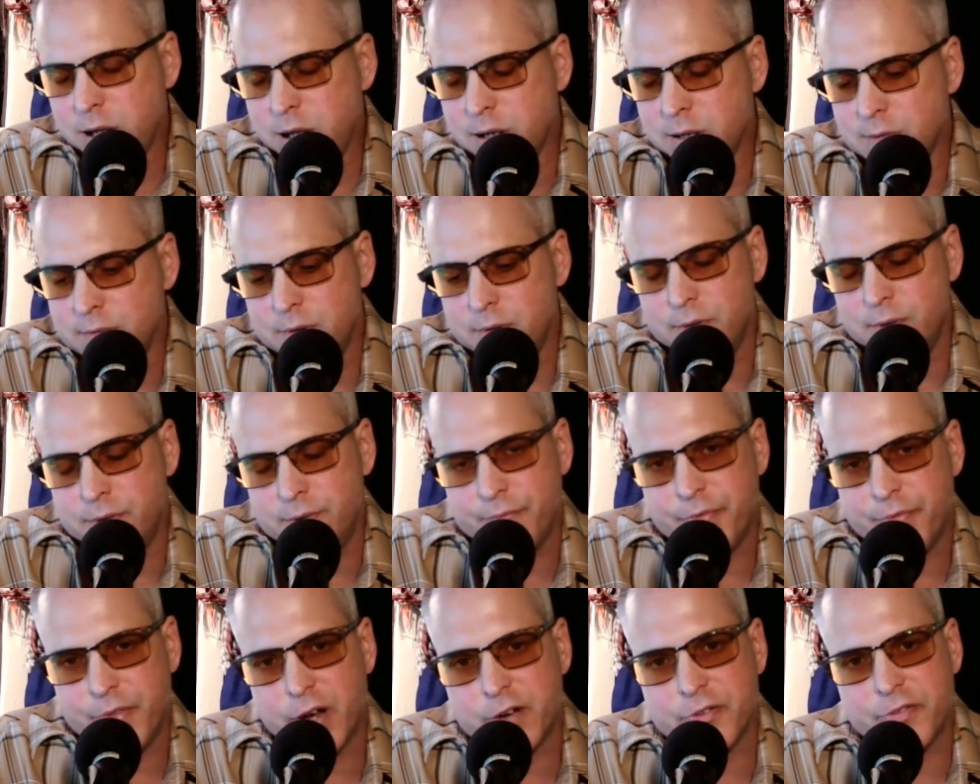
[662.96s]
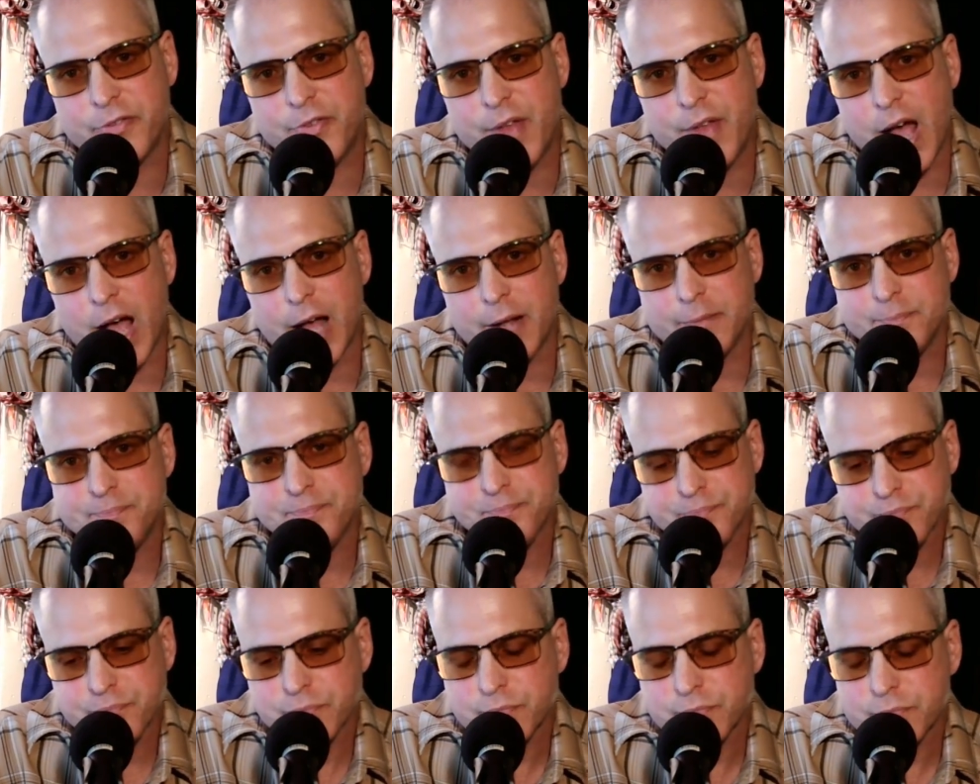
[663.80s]
there's that.
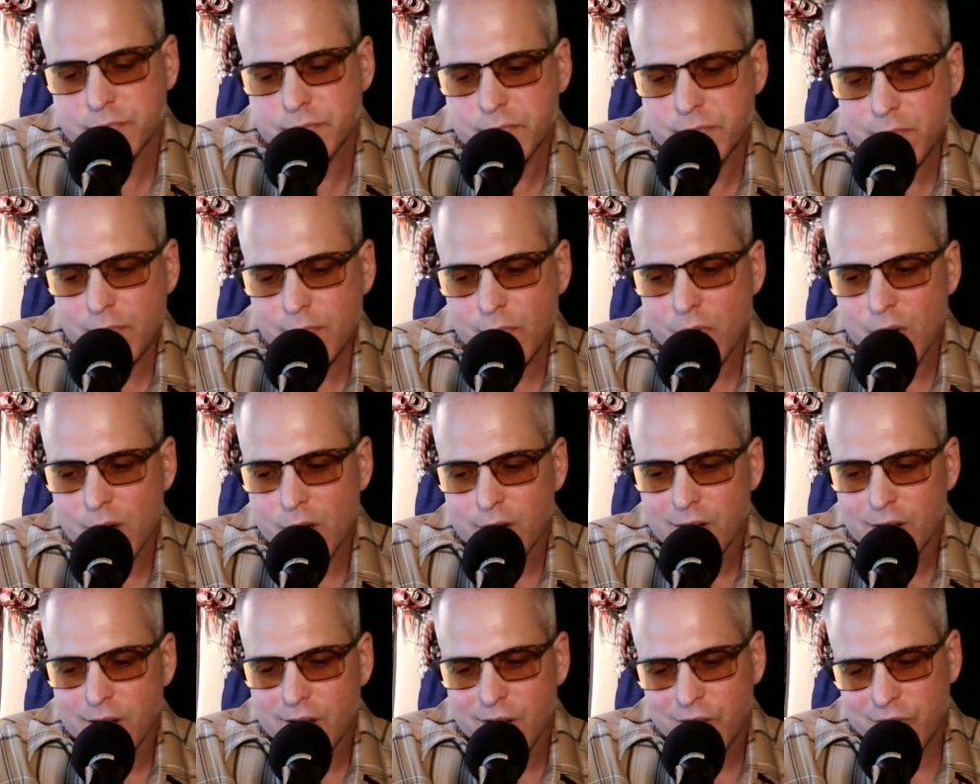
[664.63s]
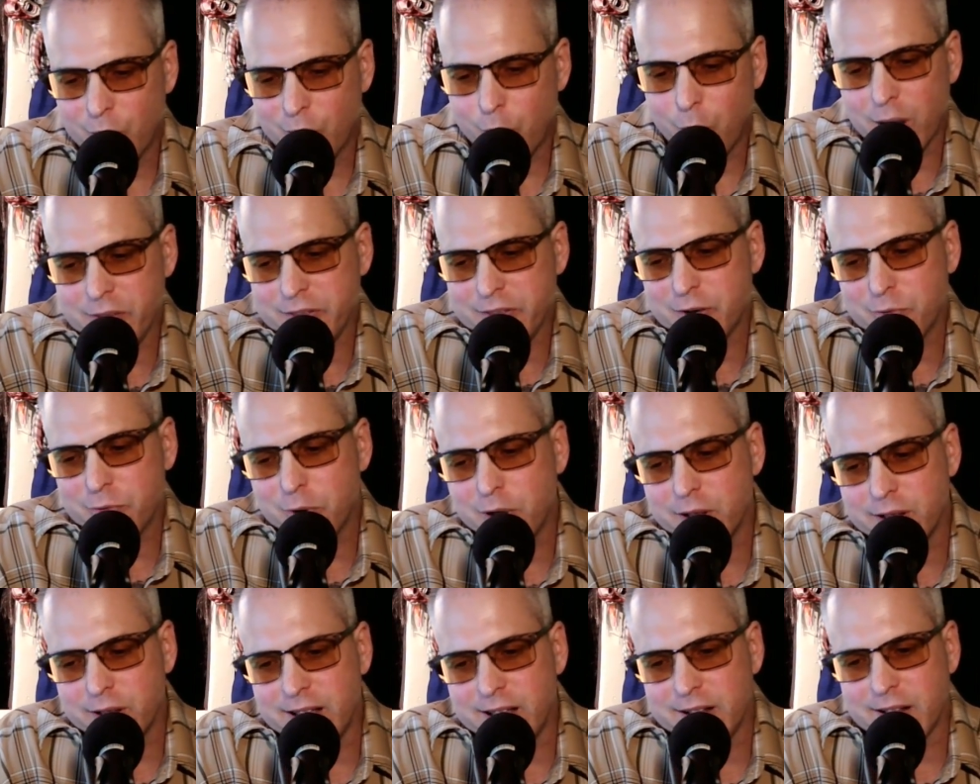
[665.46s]
The one that
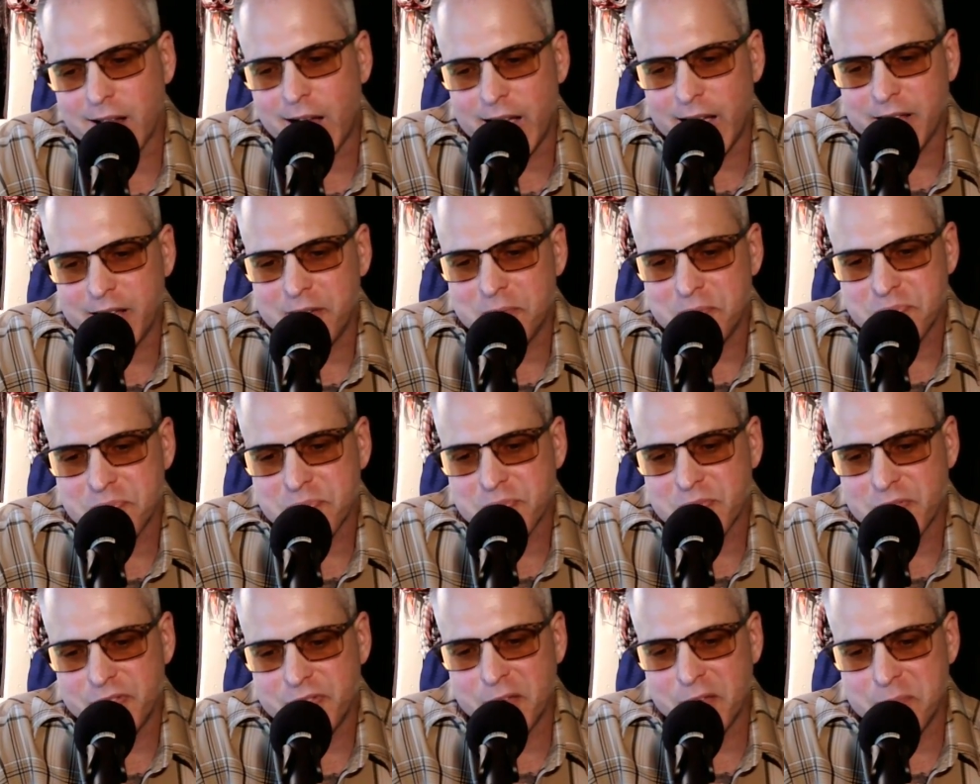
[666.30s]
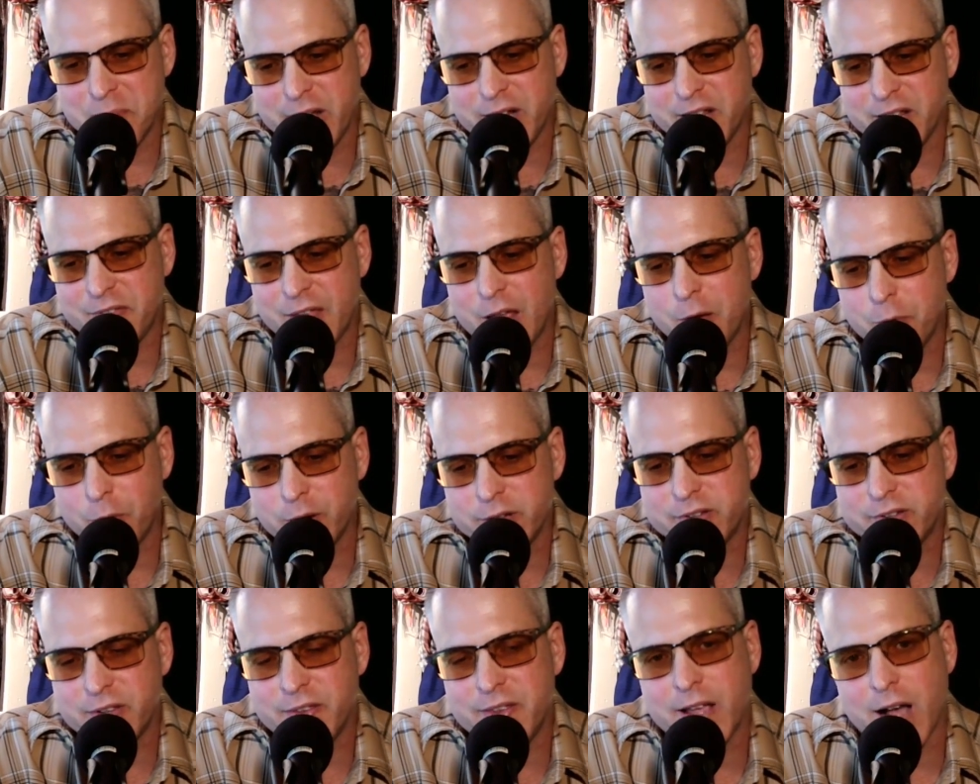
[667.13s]
really, like, the minute they went
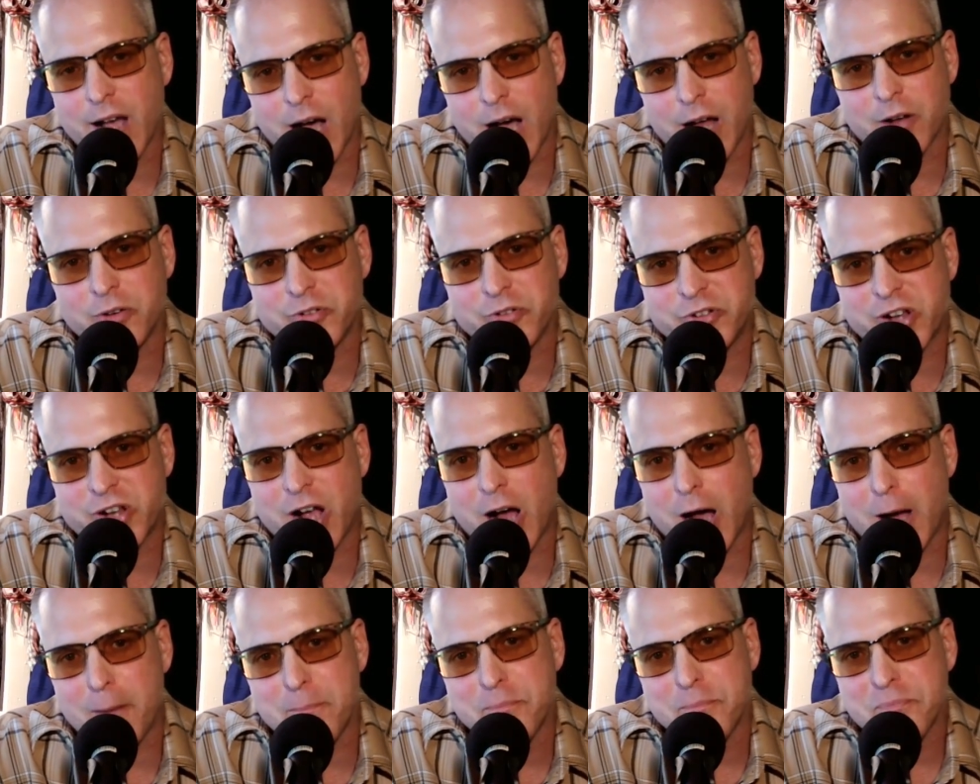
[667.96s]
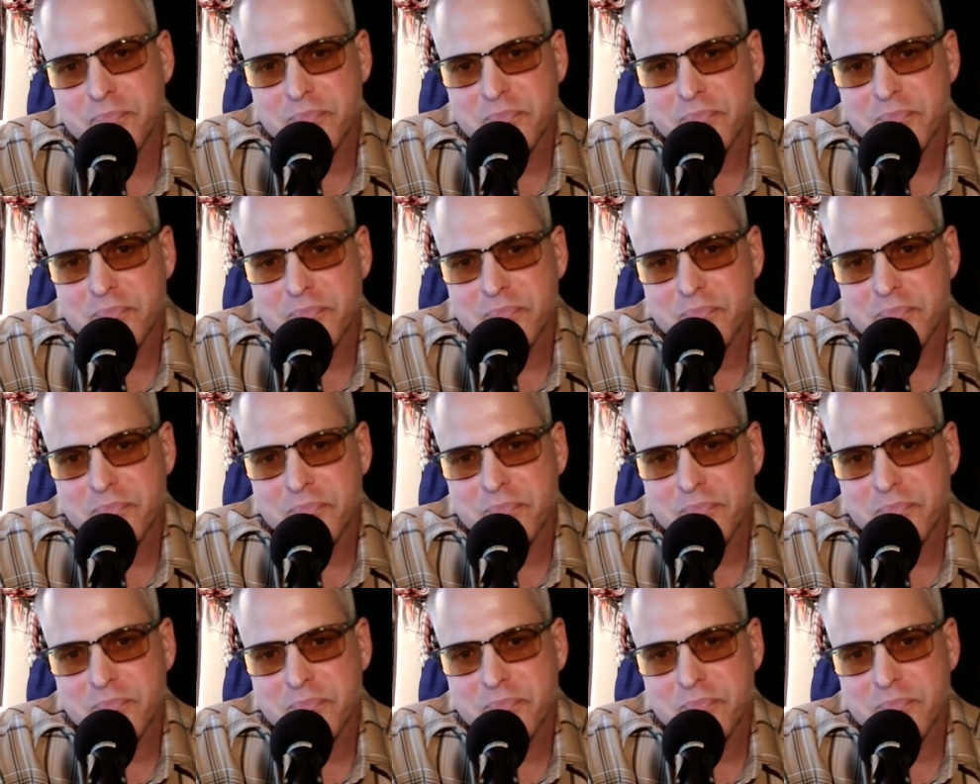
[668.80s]
to the auto shop,